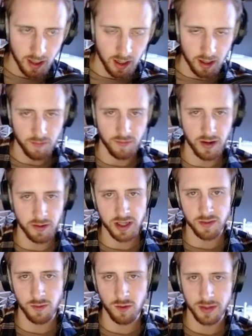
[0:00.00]
Very
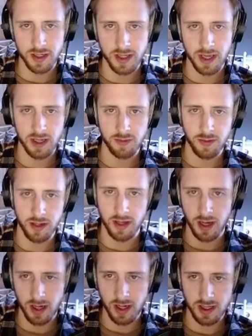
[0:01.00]
small mistakes, but at the
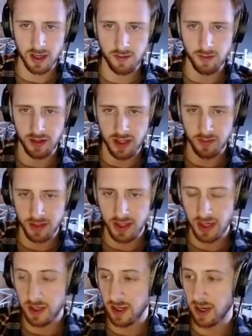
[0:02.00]
highest level, these
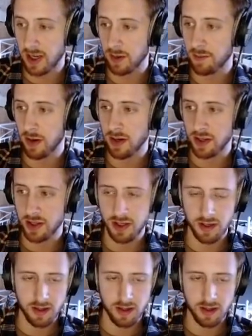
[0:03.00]
mistakes are going to get punished.